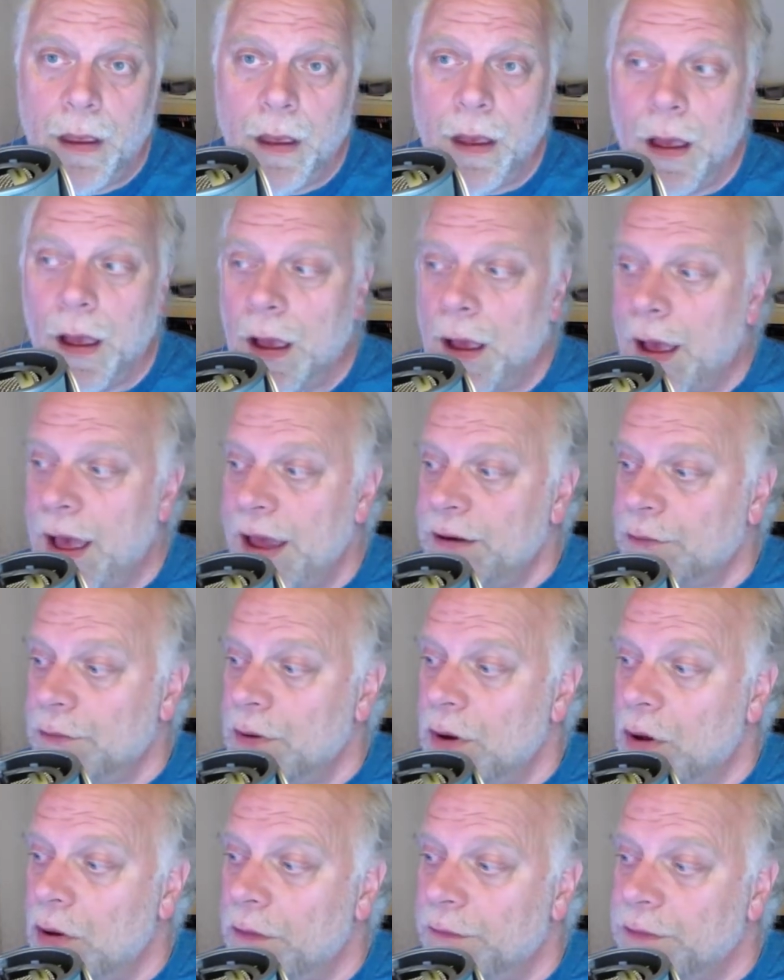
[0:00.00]
I don't
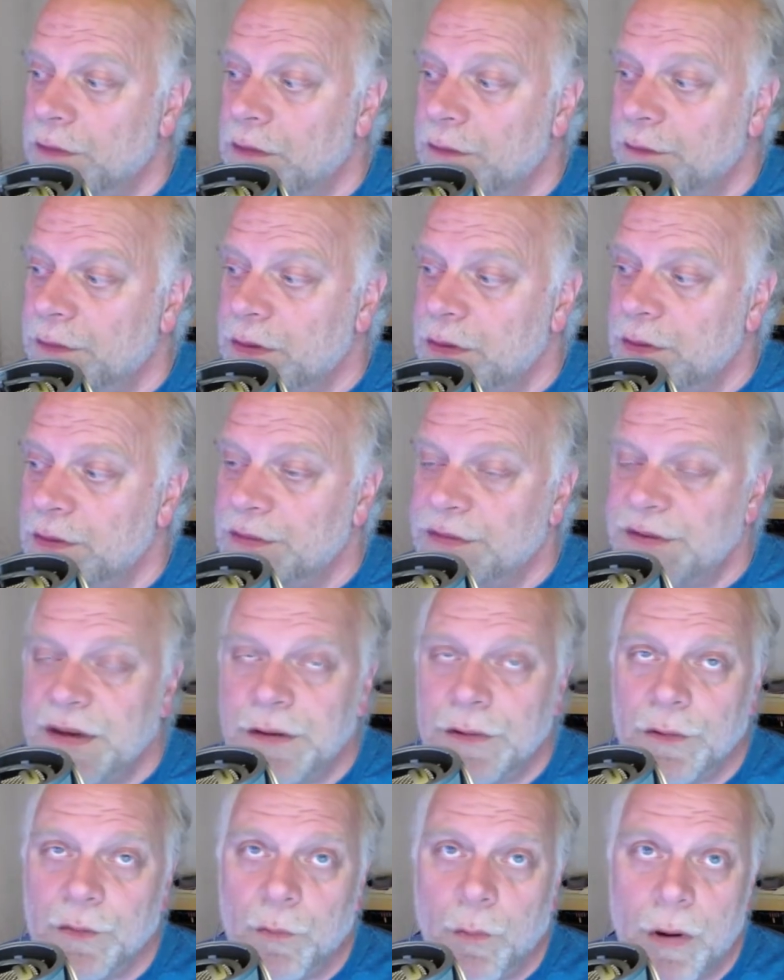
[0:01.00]
know if you've used
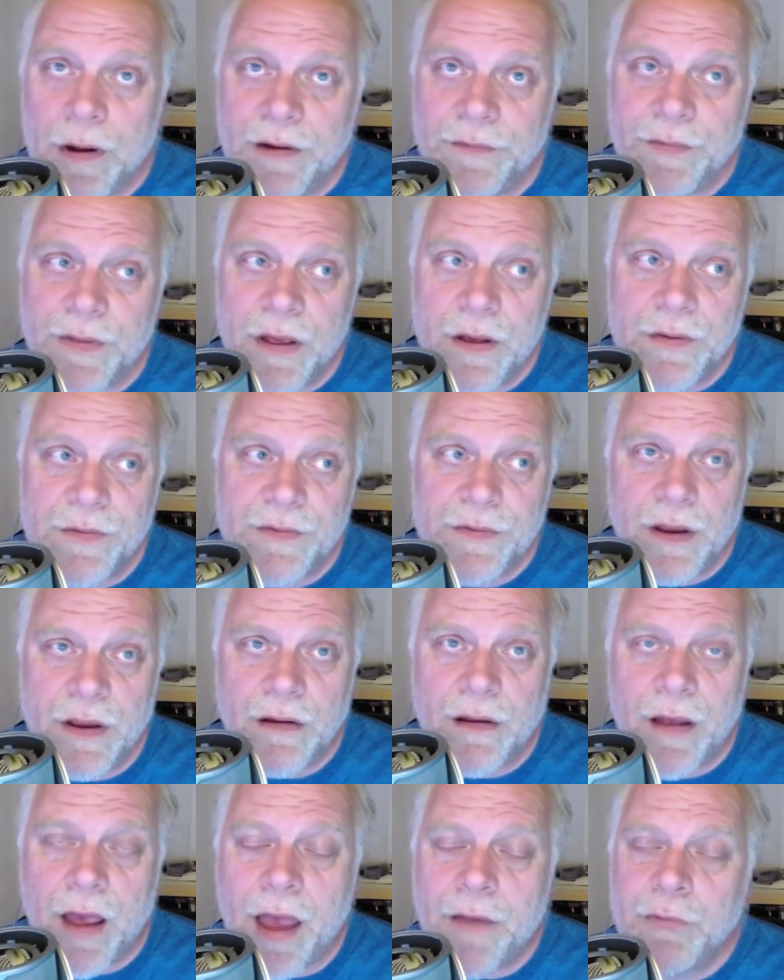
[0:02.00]
either one of those.
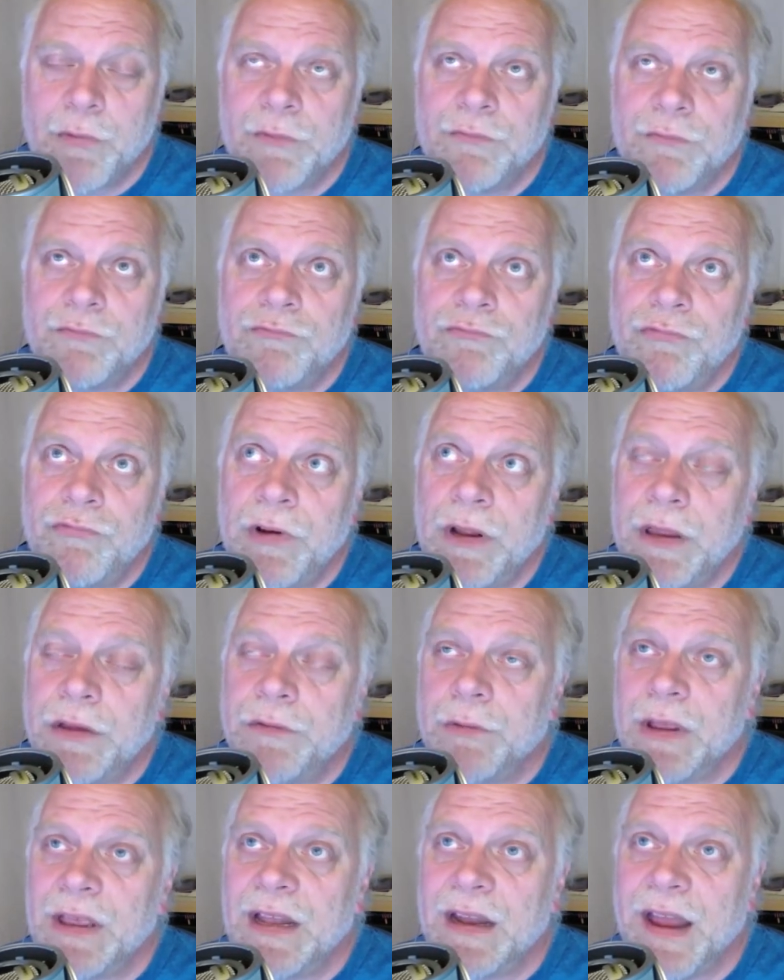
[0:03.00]
I would really,
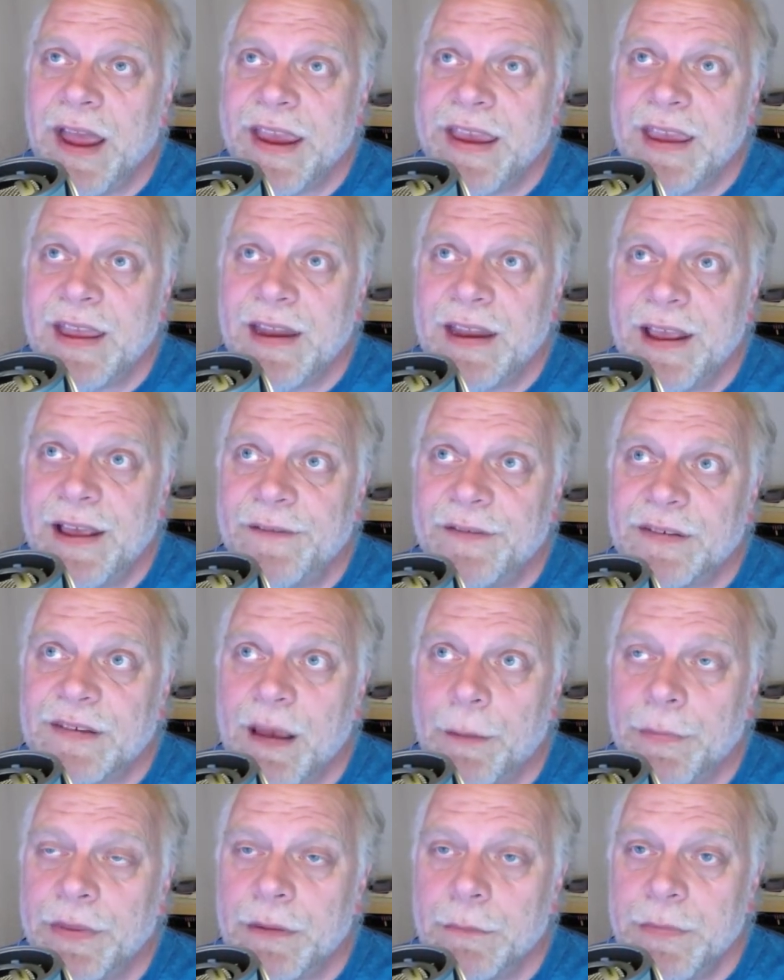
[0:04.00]
really like it if
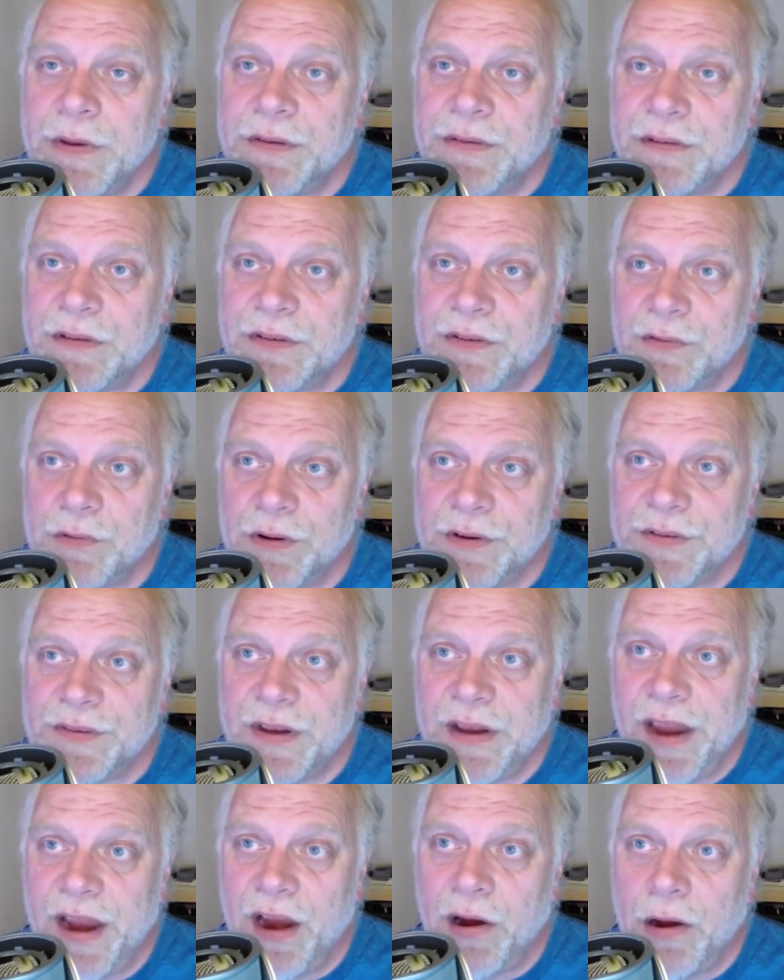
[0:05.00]
some of the music stores in
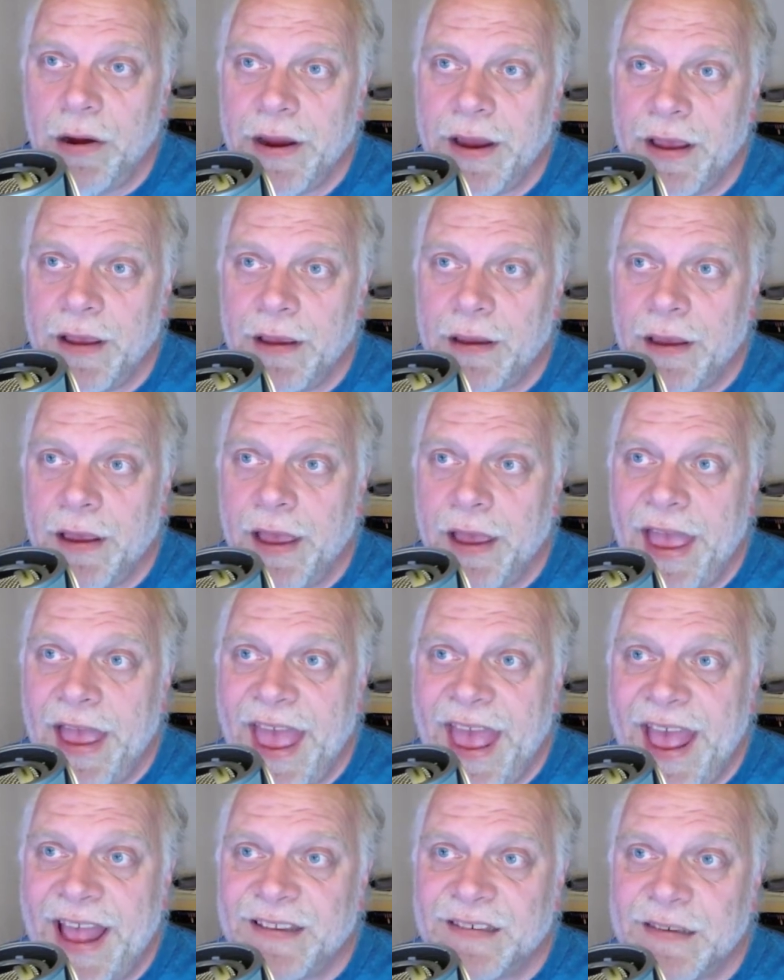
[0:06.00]
the area
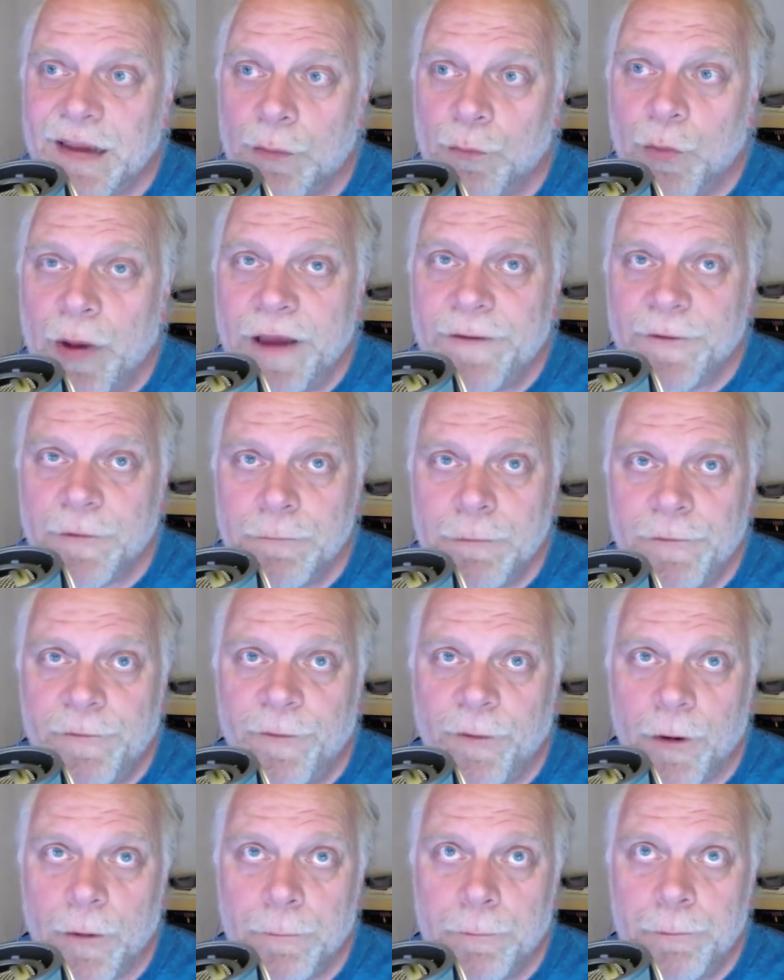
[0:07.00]
had some way
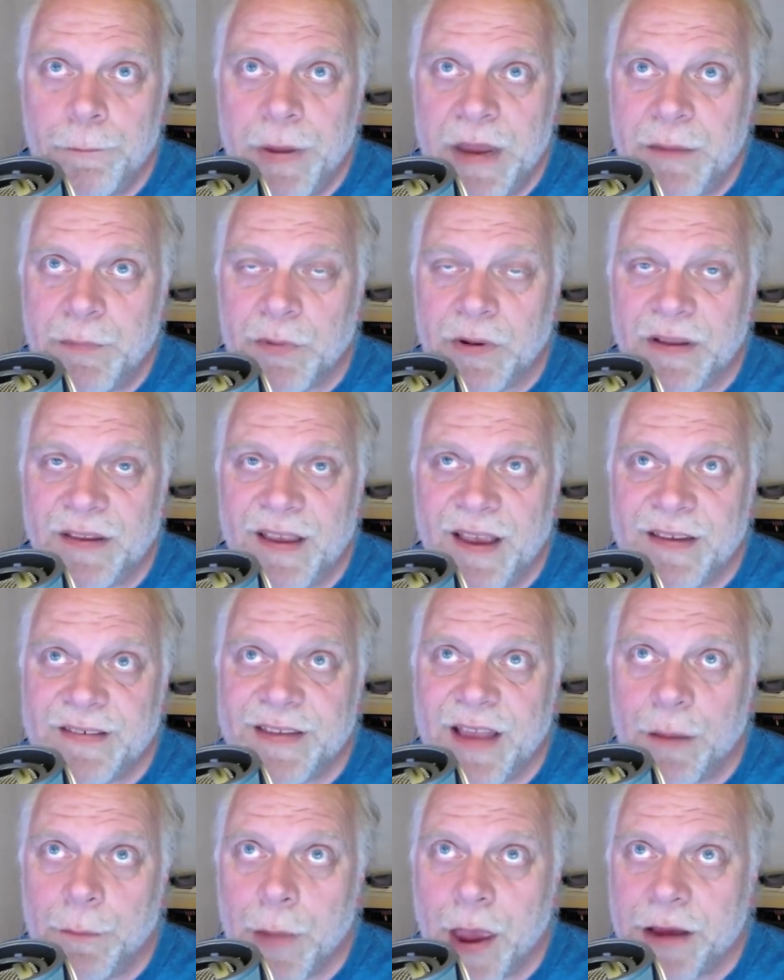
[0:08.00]
for people to test
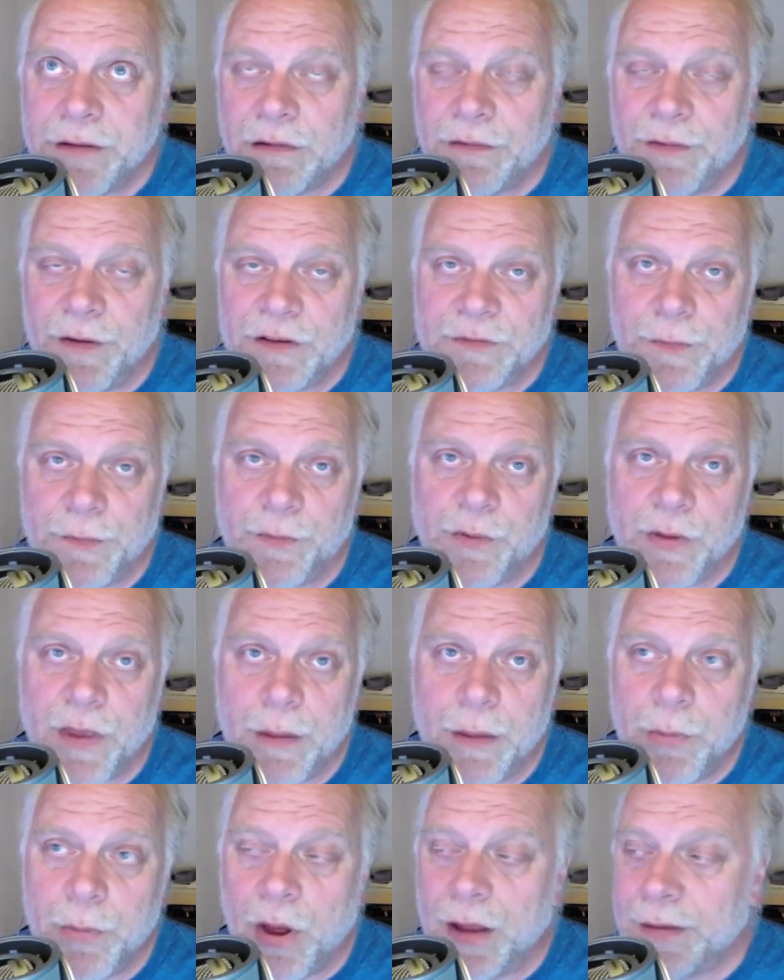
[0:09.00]
out microphones before they
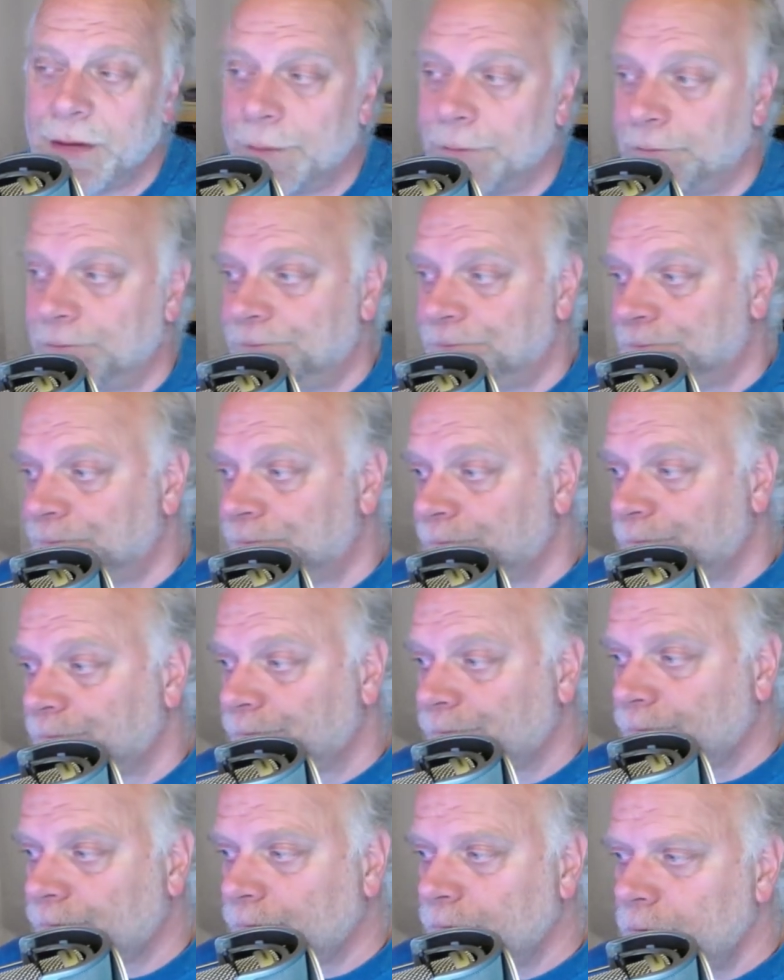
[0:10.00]
bought them.
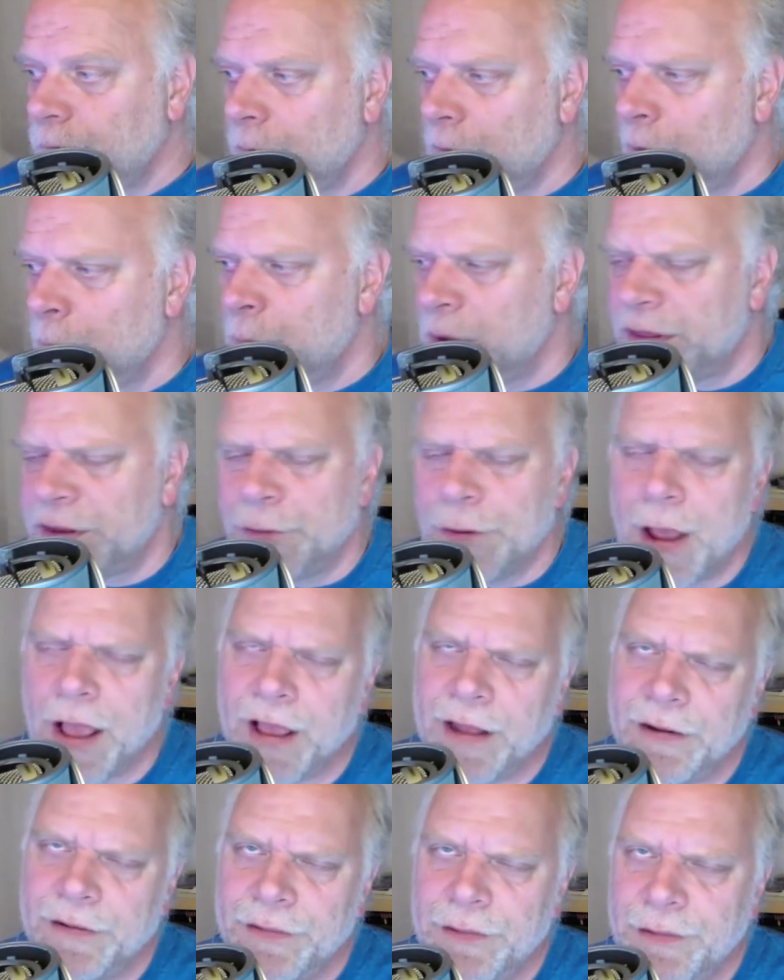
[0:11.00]
But they're not
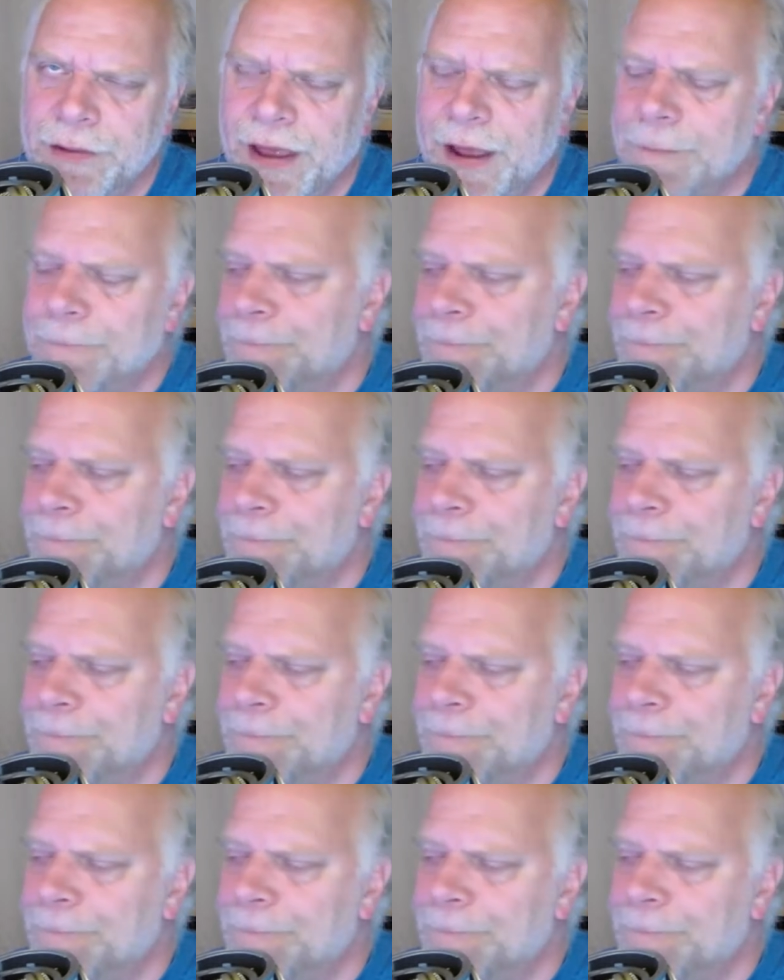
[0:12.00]
going to do that.